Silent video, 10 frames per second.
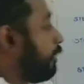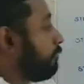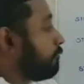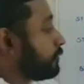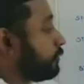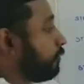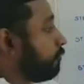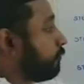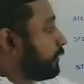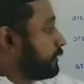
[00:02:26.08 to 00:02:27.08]
the coefficient
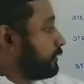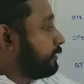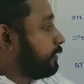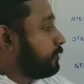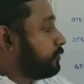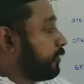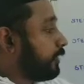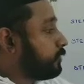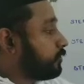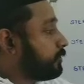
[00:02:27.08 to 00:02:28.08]
of x. So
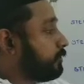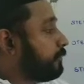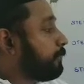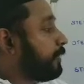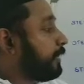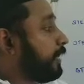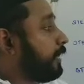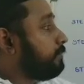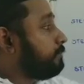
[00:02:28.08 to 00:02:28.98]
I took b by a,